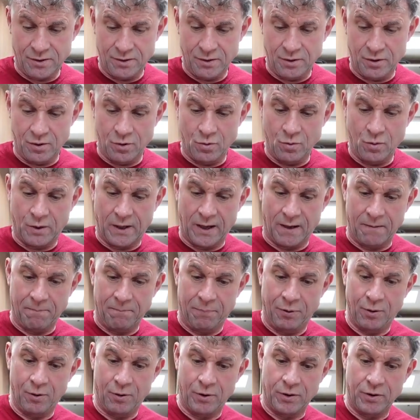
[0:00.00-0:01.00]
you can
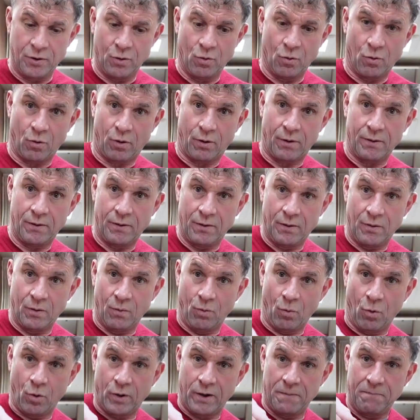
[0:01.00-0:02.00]
put your
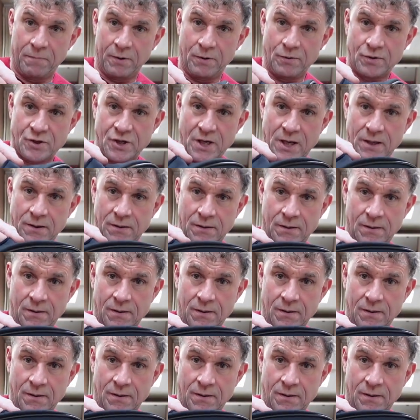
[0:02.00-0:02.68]
walking boots in.